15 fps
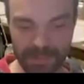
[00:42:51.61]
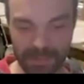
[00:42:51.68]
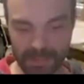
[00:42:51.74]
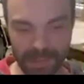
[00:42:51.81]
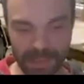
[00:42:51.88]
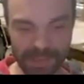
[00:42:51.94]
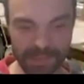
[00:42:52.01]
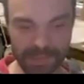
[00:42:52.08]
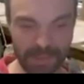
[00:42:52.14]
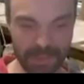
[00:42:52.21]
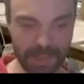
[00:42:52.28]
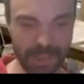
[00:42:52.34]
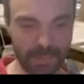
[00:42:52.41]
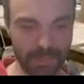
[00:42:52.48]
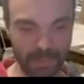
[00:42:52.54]
So A is on the
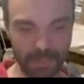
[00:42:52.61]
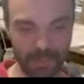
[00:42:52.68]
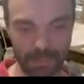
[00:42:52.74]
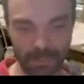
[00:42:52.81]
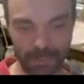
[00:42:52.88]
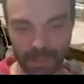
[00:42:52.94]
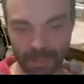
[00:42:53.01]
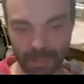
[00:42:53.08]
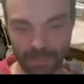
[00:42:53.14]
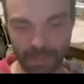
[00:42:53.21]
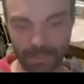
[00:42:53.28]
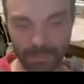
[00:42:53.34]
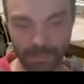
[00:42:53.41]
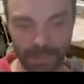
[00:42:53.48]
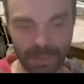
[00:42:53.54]
table,
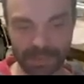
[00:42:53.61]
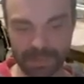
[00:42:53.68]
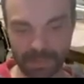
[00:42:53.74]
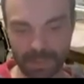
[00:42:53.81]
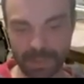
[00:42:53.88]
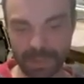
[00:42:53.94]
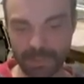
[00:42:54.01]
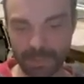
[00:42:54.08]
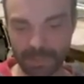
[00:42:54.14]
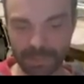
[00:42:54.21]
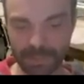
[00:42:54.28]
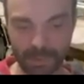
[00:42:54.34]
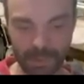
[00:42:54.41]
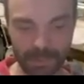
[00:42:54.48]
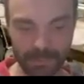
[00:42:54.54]
B is on the table, and
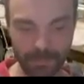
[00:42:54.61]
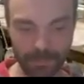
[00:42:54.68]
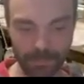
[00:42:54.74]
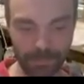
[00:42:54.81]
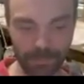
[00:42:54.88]
so on.